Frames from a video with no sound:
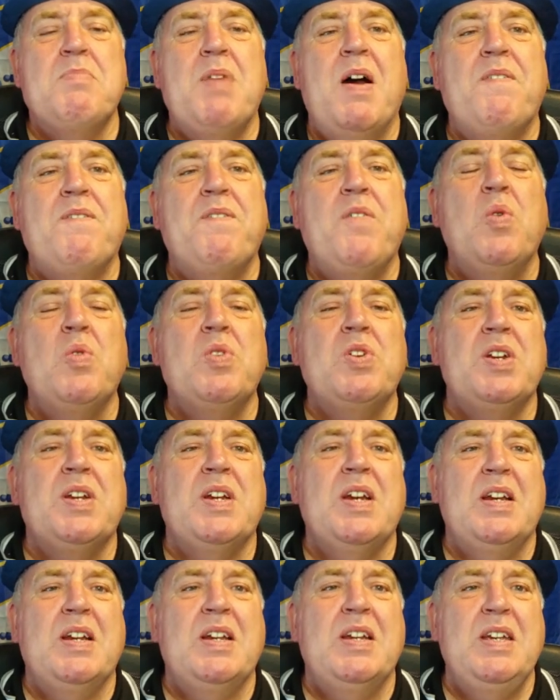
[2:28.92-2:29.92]
But
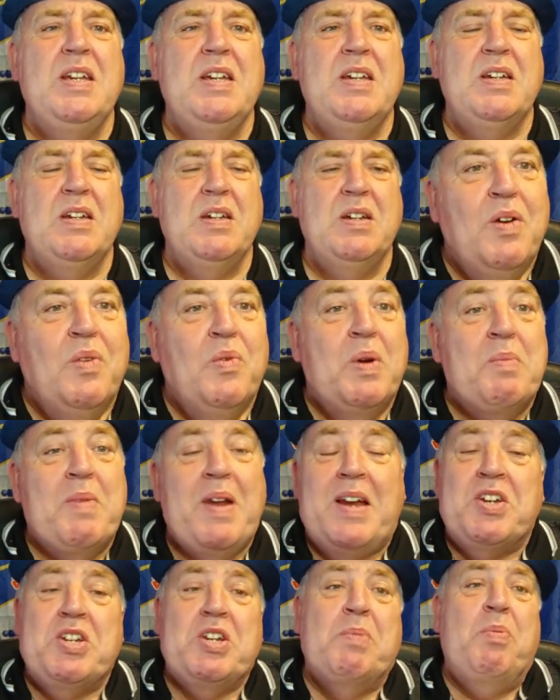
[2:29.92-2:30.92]
fortunately, we
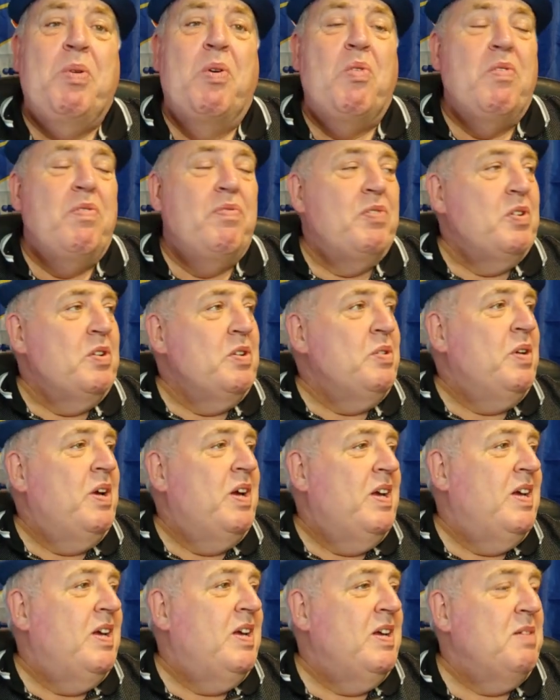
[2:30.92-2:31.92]
managed to pull through.
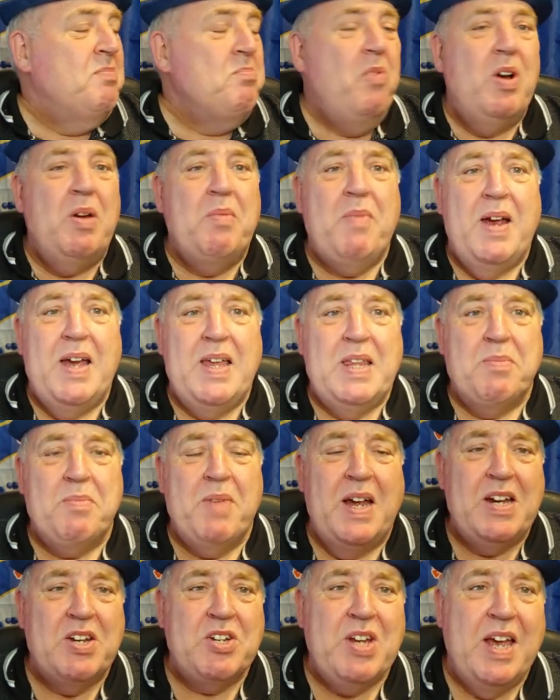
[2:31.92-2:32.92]
My man of the
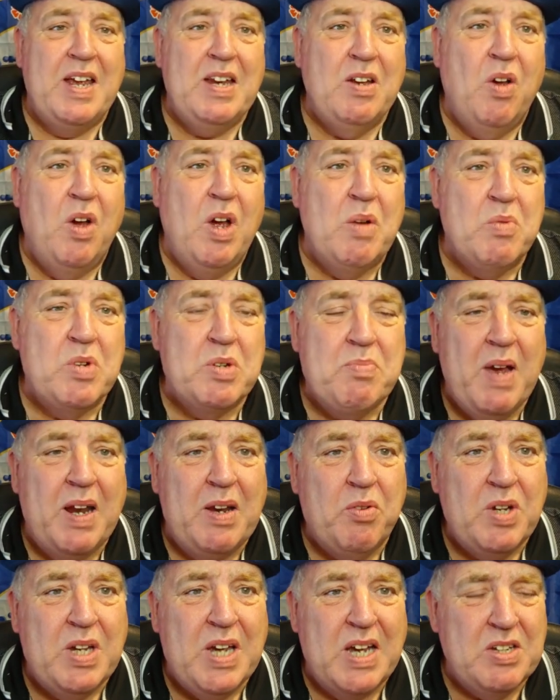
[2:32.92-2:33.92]
match that night was
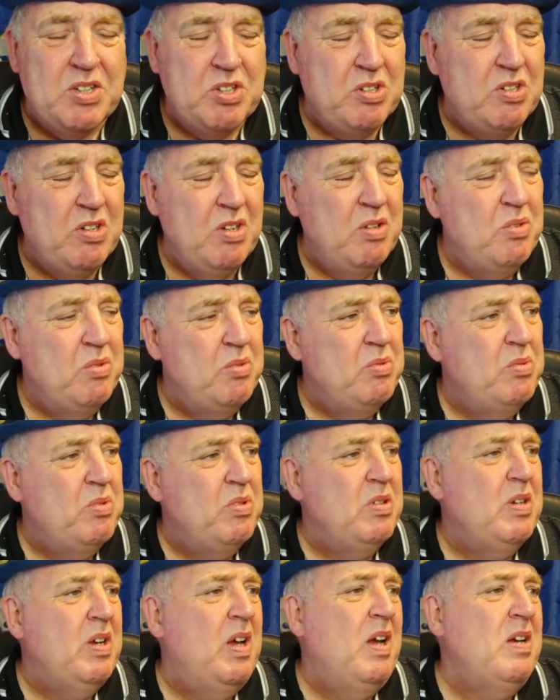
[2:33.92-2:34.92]
Malo Gusto,
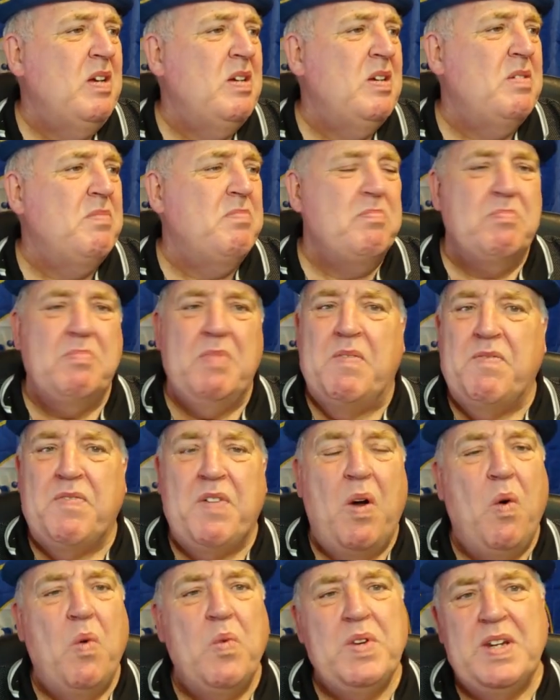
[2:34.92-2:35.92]

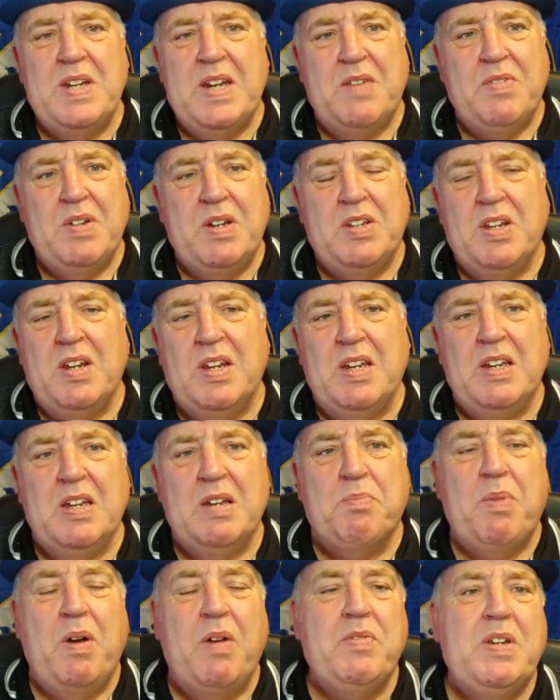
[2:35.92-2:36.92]
involved in
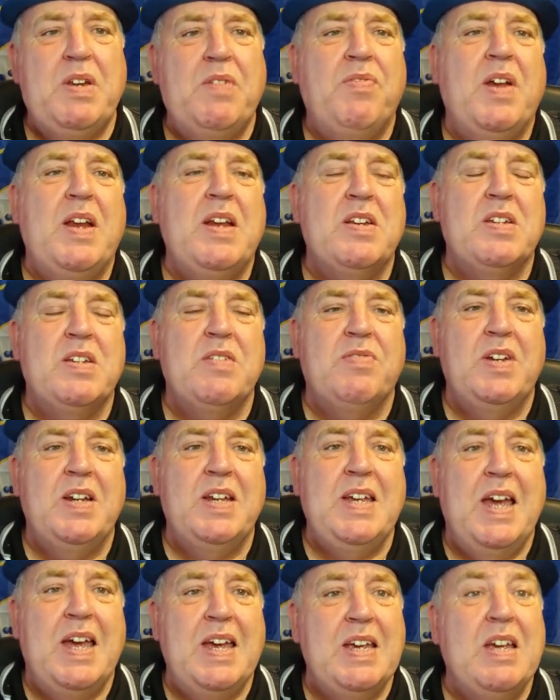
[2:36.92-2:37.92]
everything, both
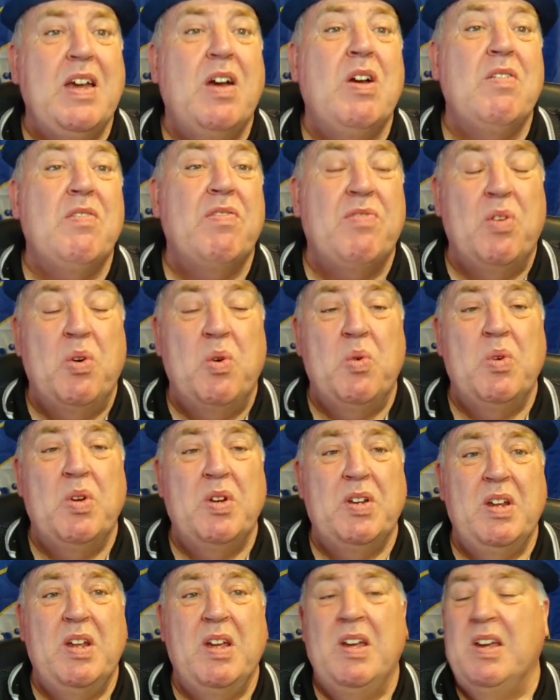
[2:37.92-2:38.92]
defensively and going
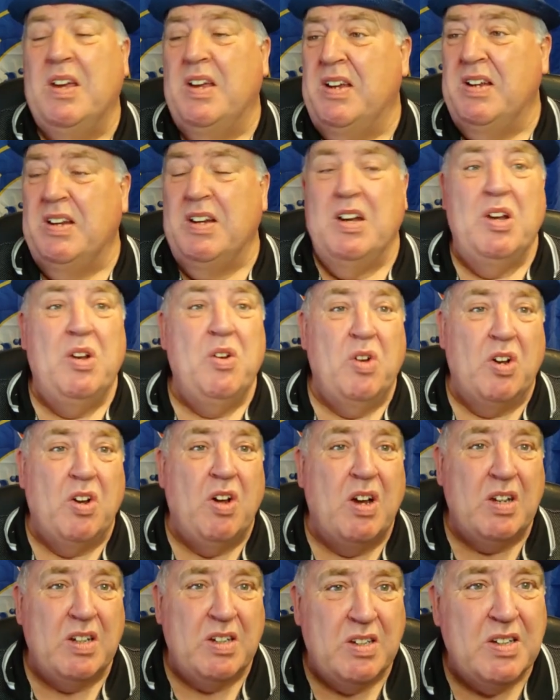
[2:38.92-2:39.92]
forward. Looked
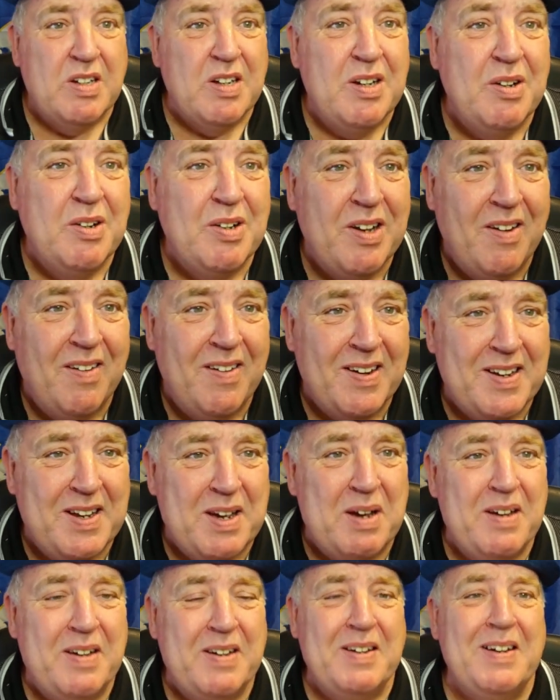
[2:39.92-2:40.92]
like
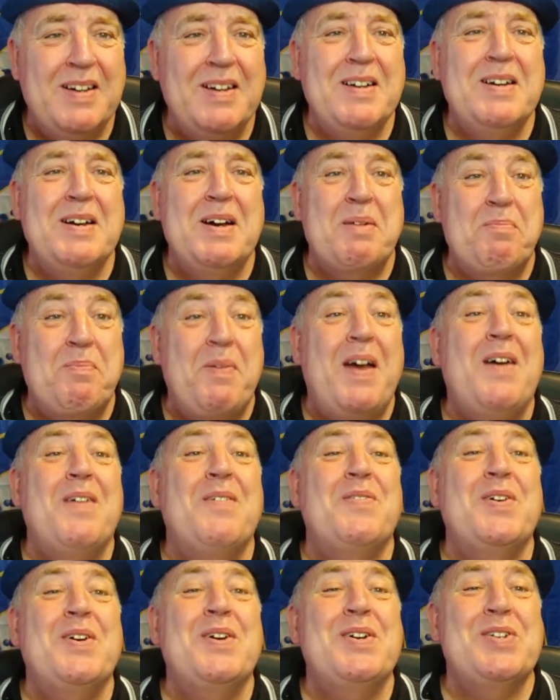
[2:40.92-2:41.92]
a better
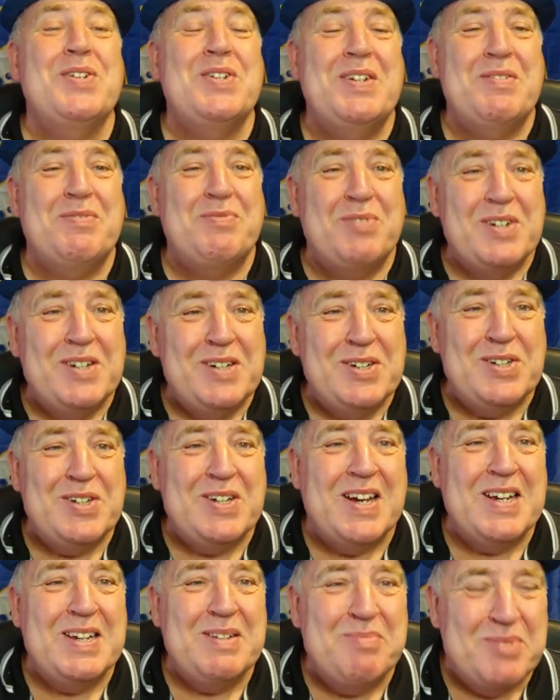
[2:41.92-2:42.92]
version of Reece
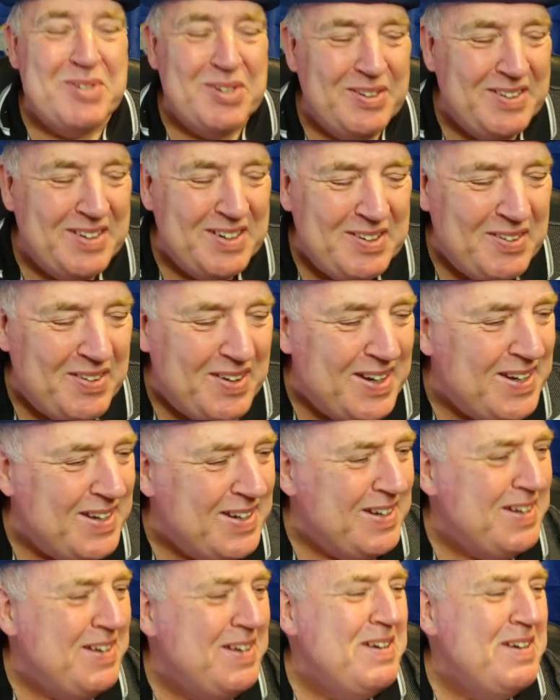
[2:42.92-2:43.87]
James on the night.